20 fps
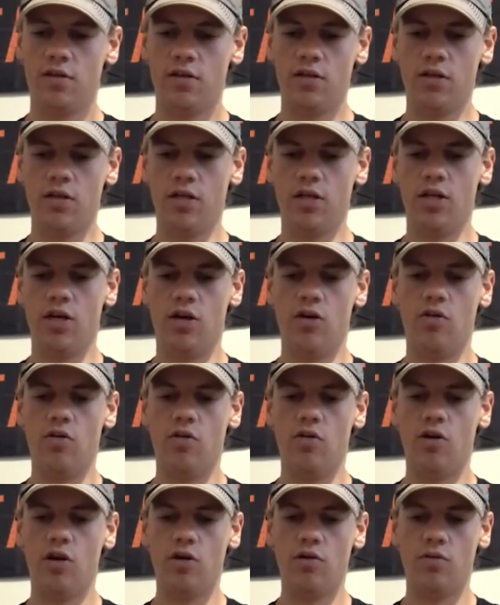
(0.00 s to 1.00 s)
you know,
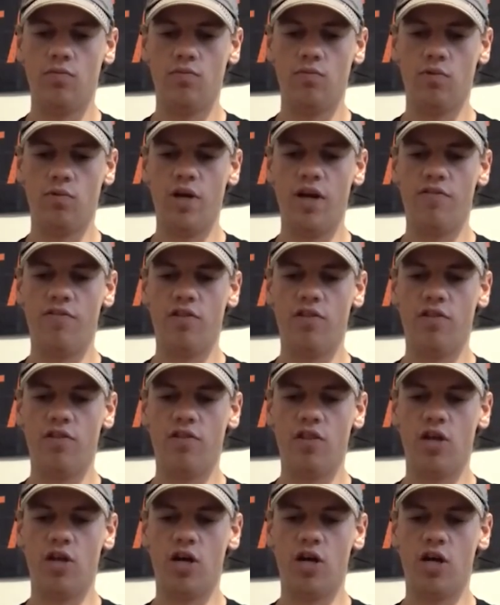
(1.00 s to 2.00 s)
we have a
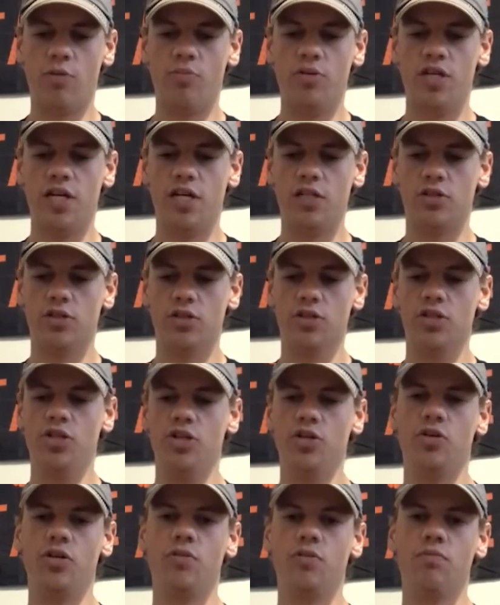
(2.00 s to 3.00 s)
lot of potential to
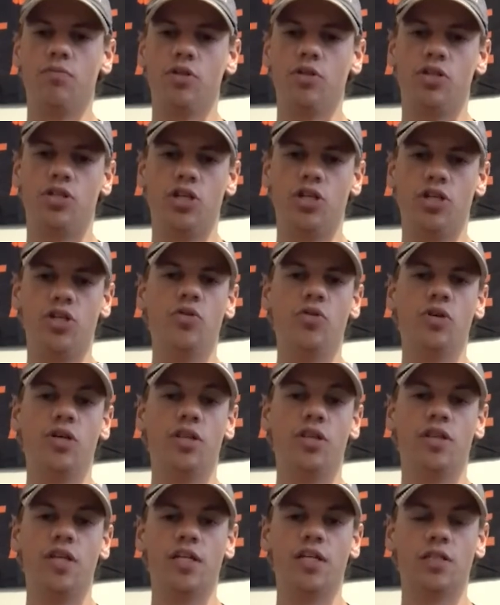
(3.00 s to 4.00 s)
do to do
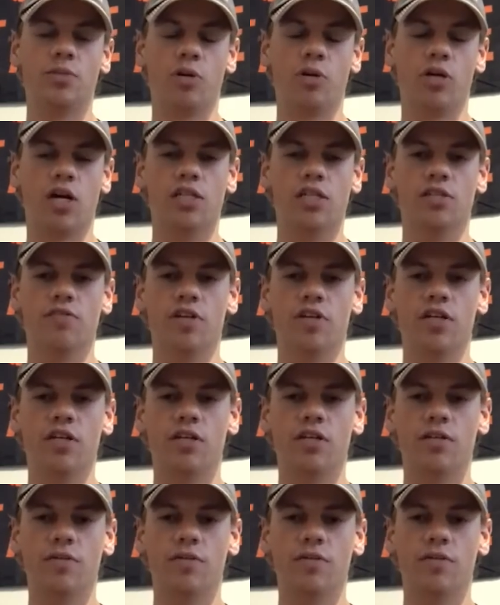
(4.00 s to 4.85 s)
good things because of it.